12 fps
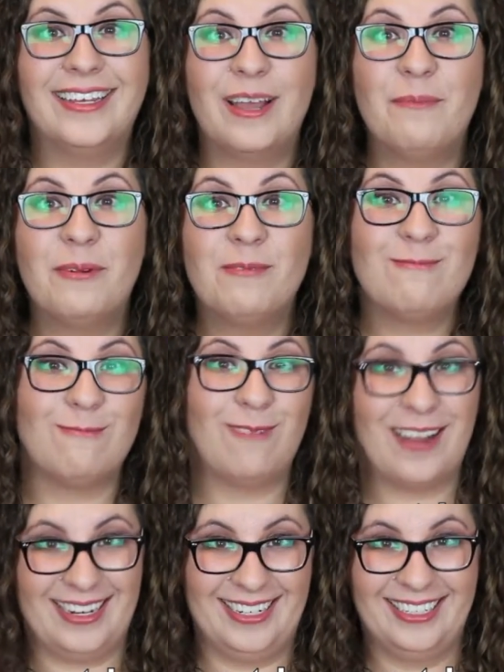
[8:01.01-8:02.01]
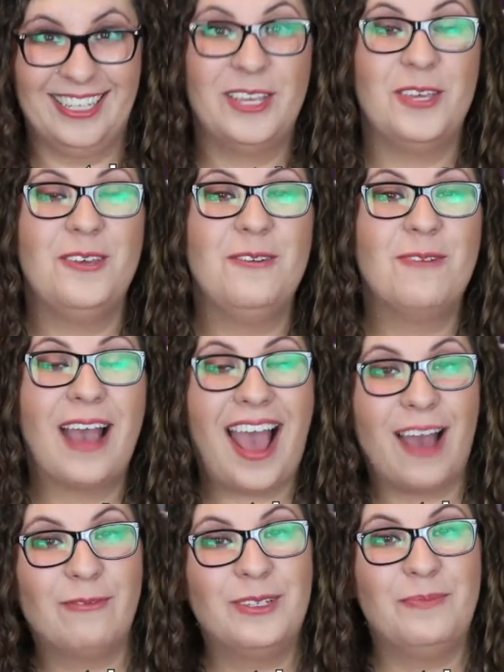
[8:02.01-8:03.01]
Number one. You
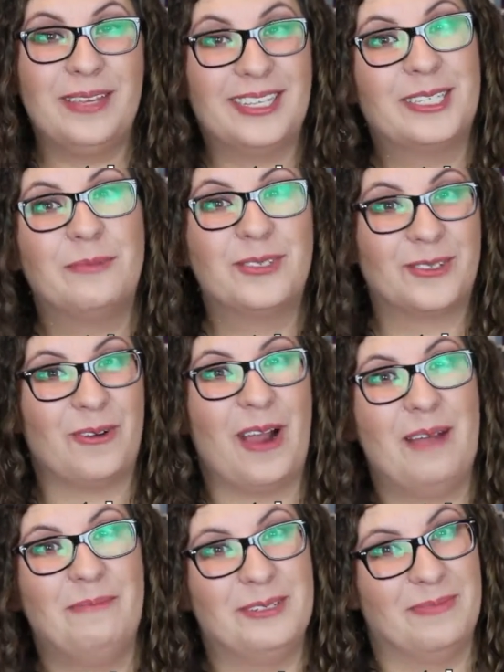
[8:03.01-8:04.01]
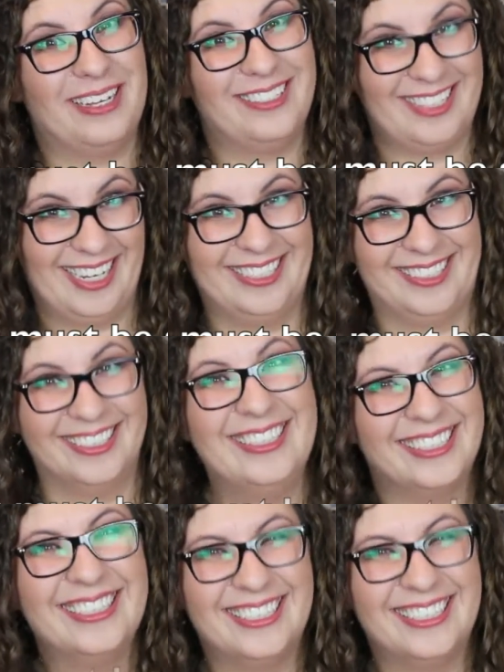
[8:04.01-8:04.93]
have to be subscribed to my channel.